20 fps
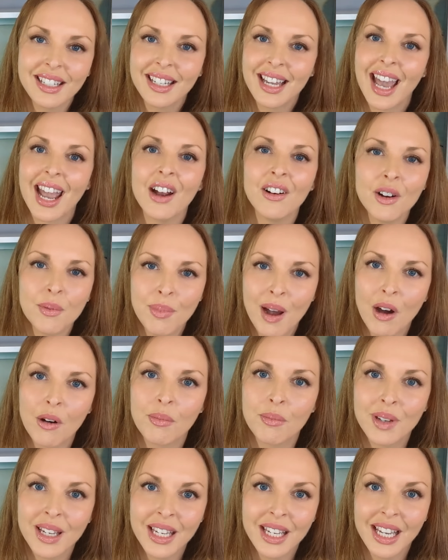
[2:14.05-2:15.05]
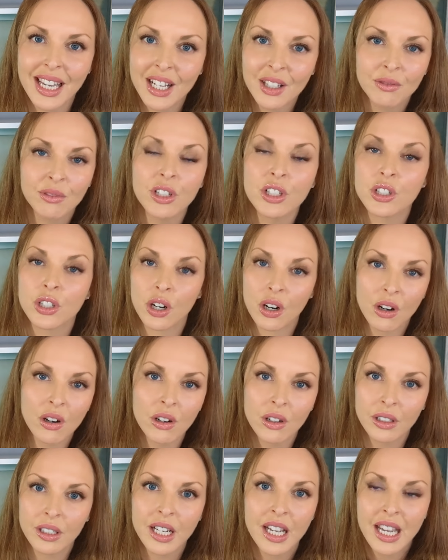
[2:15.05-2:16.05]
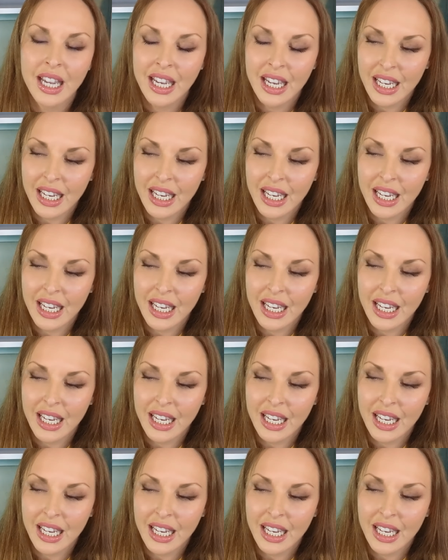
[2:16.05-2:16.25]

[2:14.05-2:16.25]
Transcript: care about me in return